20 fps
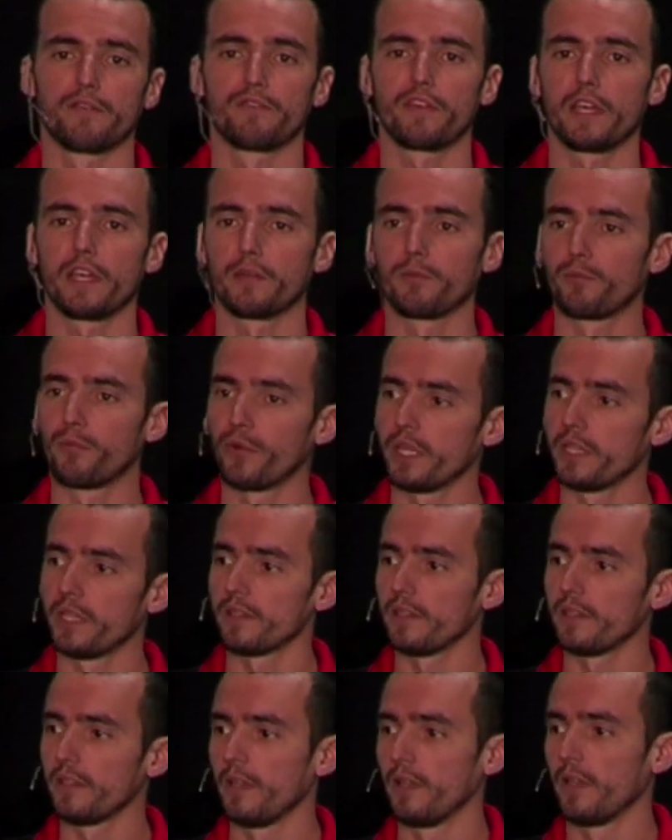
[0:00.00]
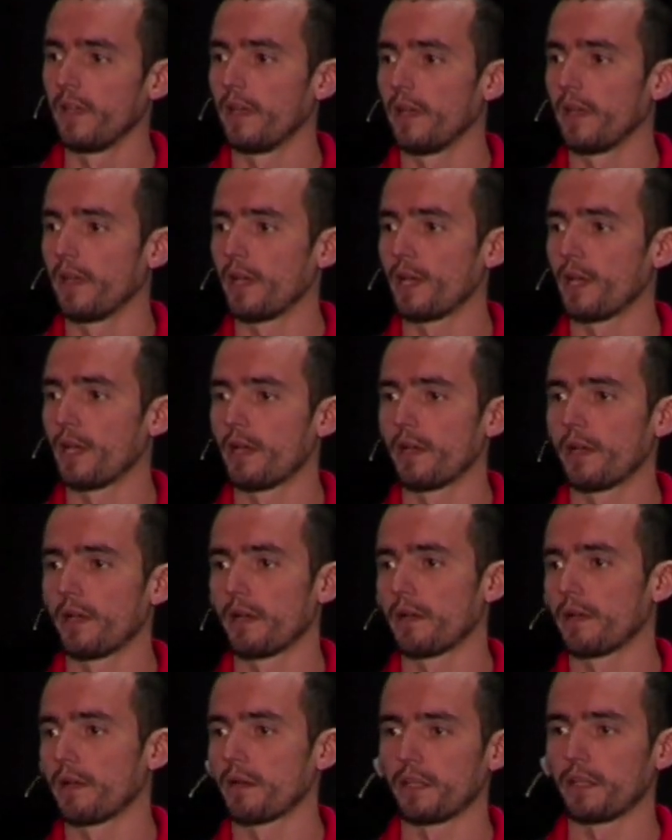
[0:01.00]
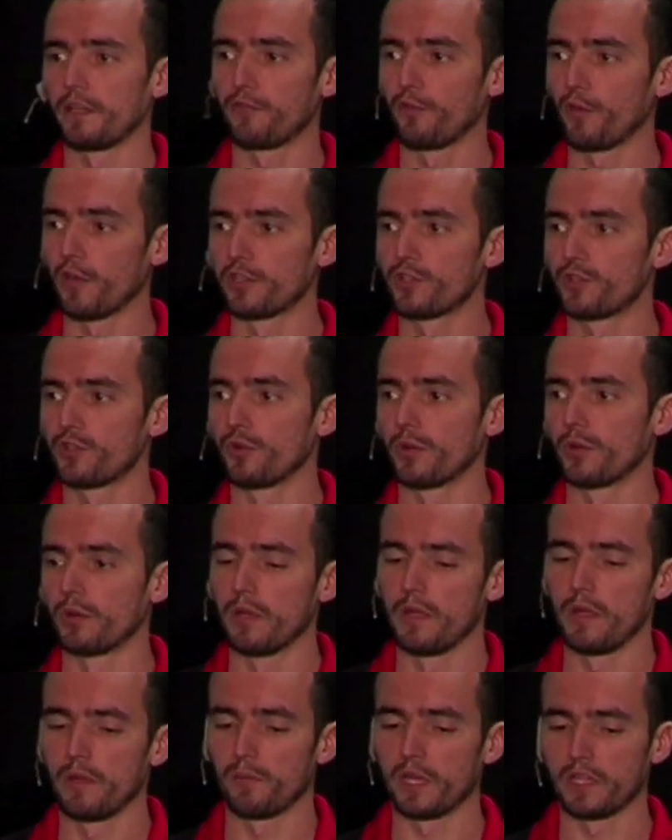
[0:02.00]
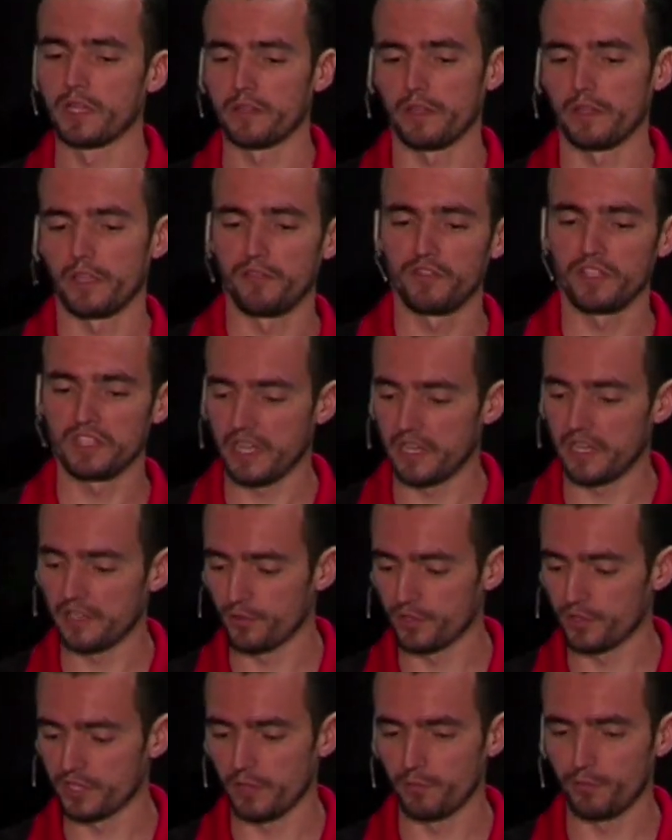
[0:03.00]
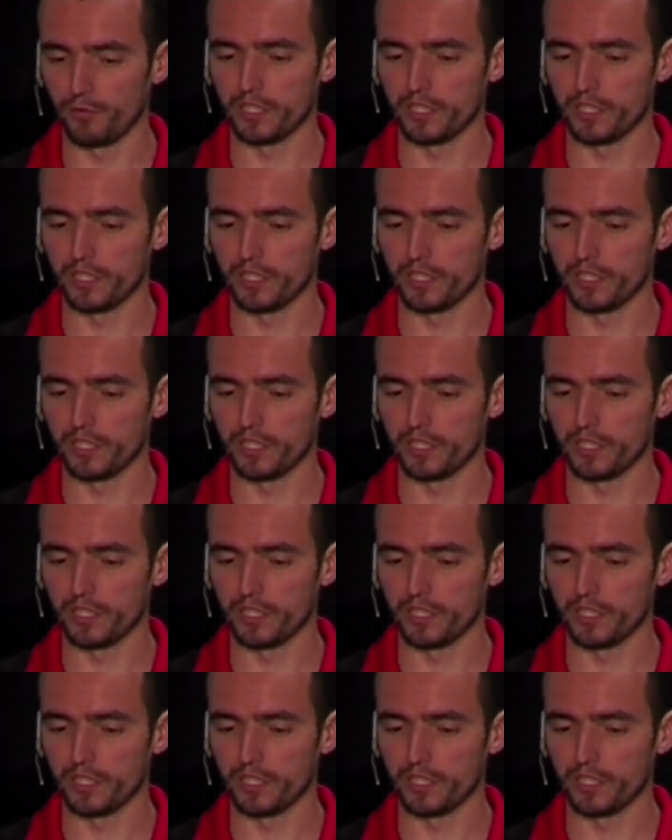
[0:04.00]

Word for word: and then print uh, if you are sure. But in this case, for